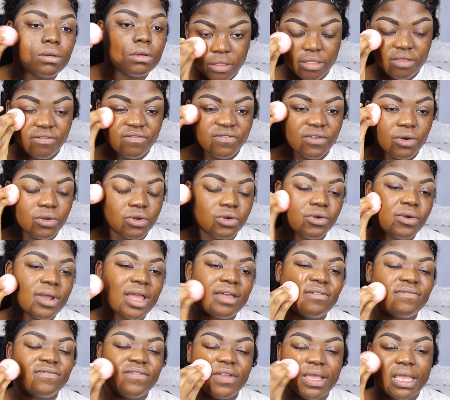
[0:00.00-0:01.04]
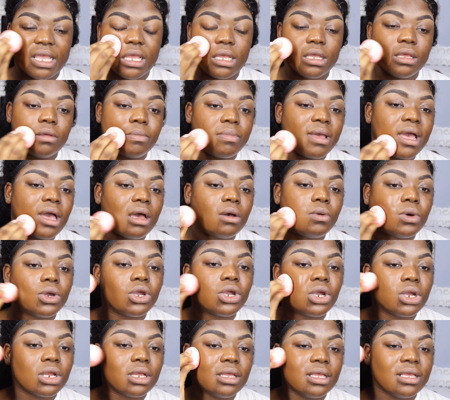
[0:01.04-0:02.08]
And the photographing
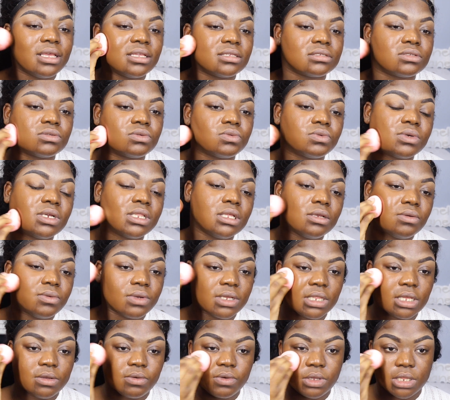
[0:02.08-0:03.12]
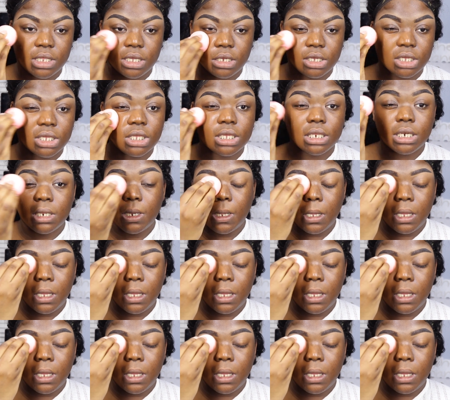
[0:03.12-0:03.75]
power is really, really, really good.